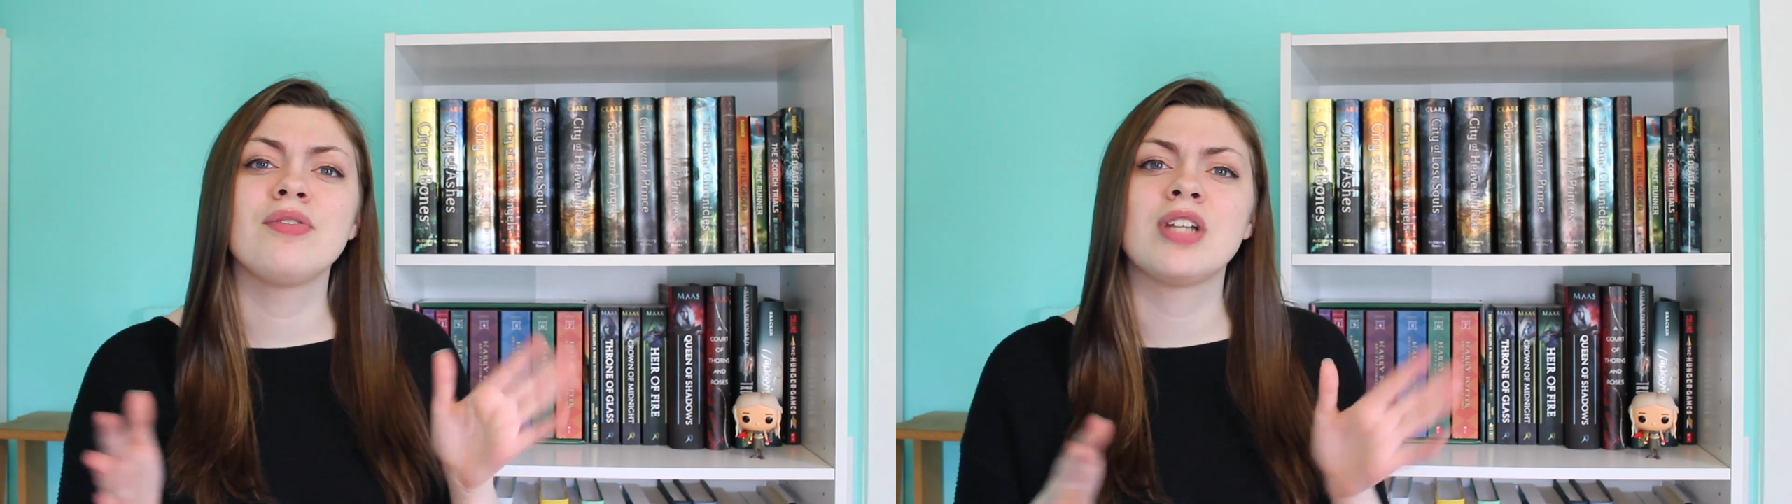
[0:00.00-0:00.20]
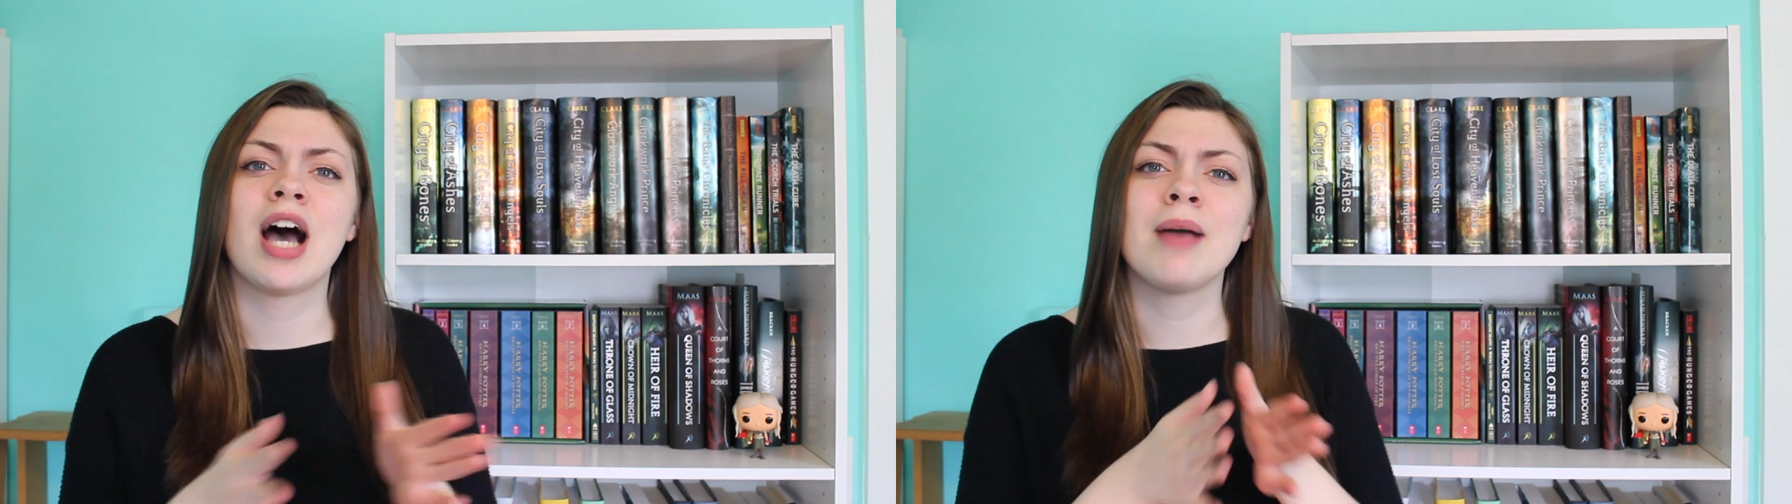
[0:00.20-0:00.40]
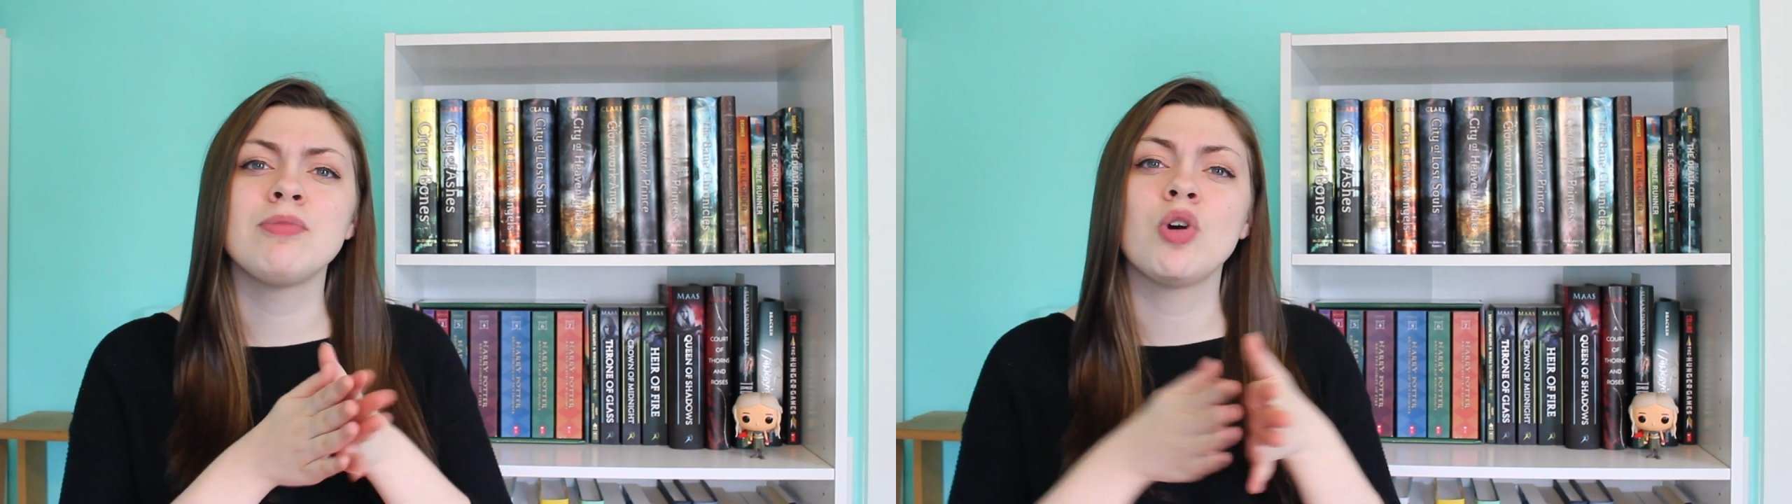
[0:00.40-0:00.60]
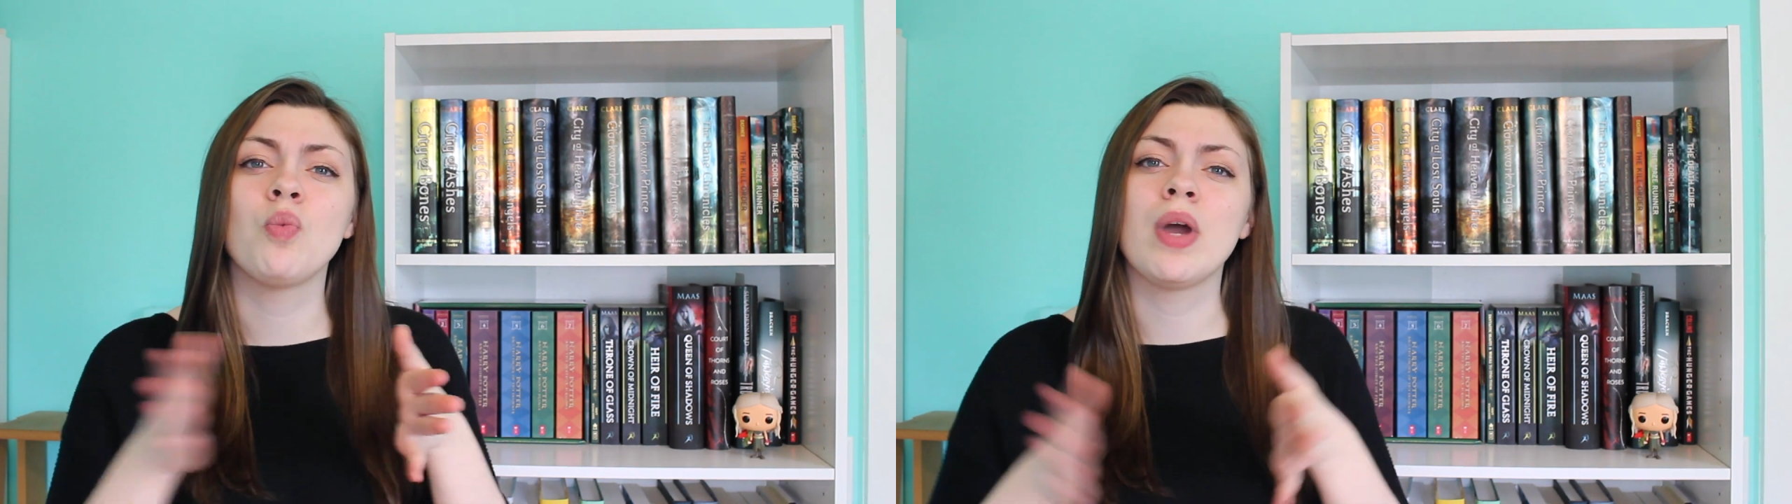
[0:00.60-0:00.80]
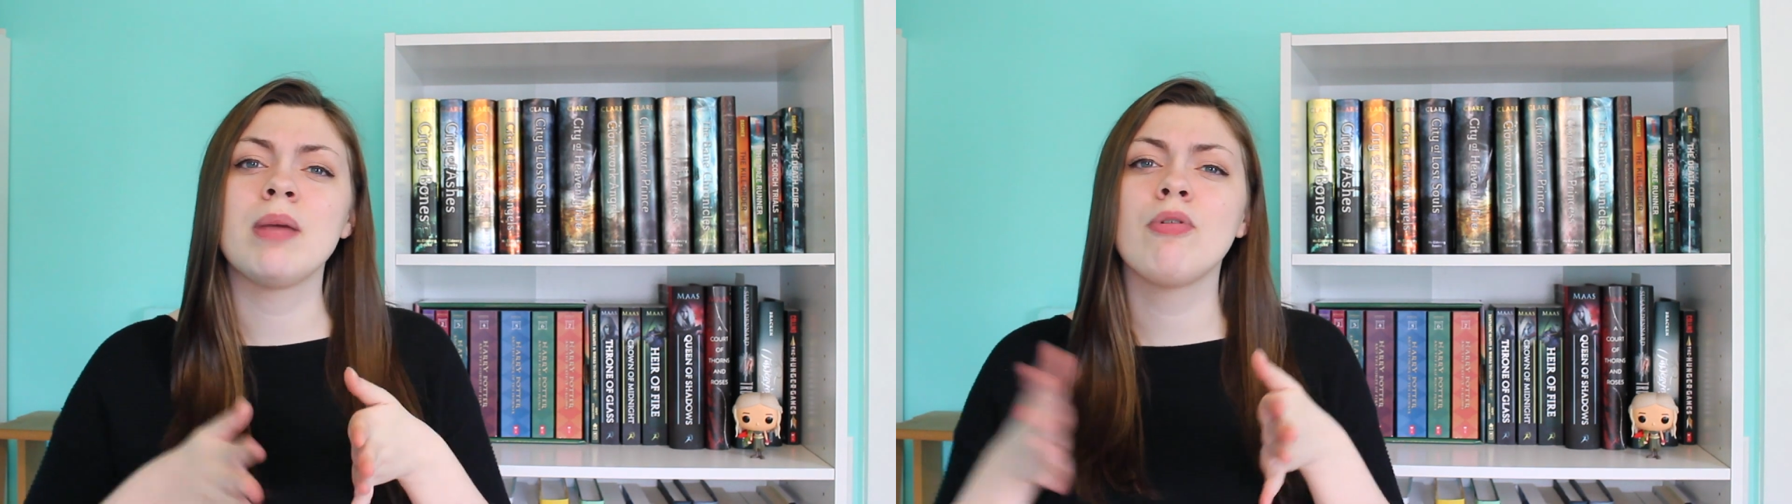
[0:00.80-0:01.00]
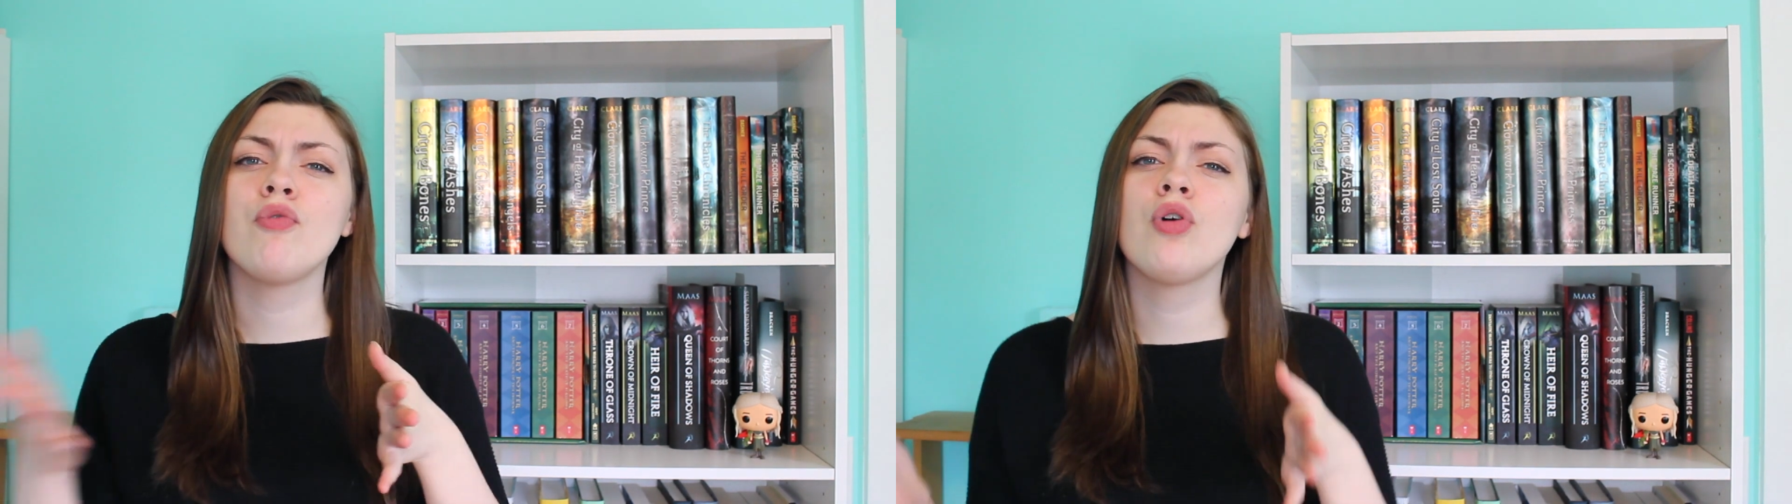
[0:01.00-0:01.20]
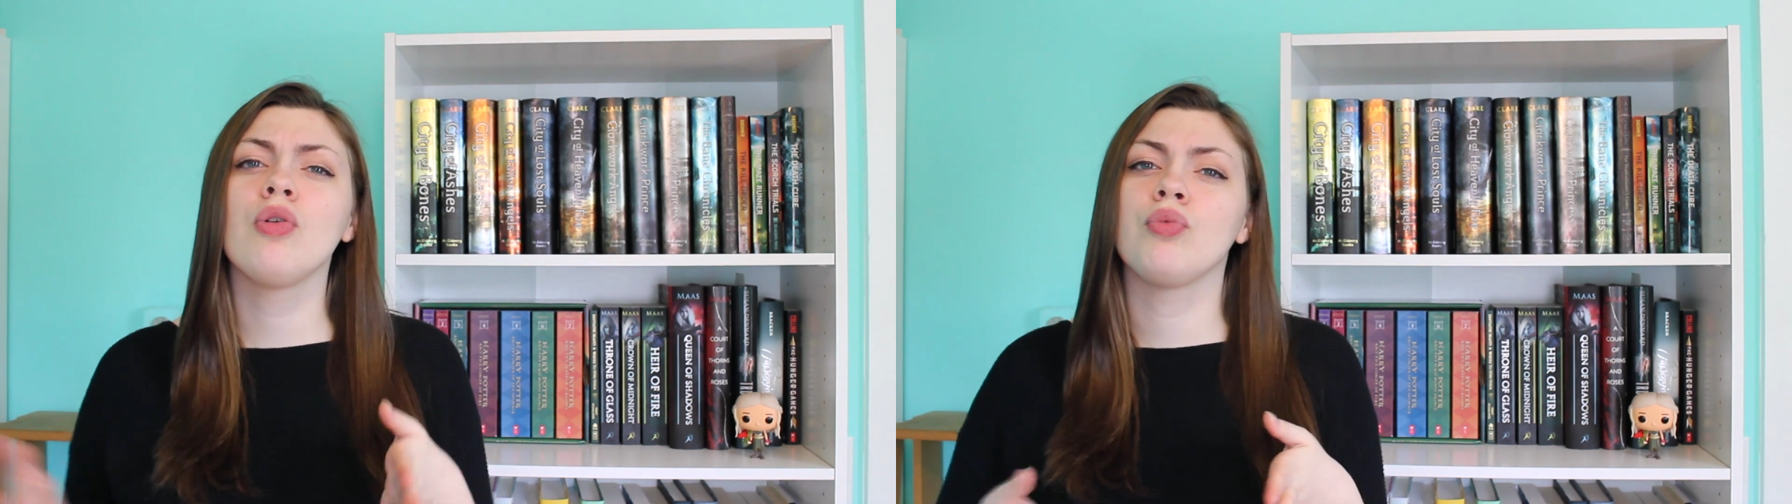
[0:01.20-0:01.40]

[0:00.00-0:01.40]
of time to wait before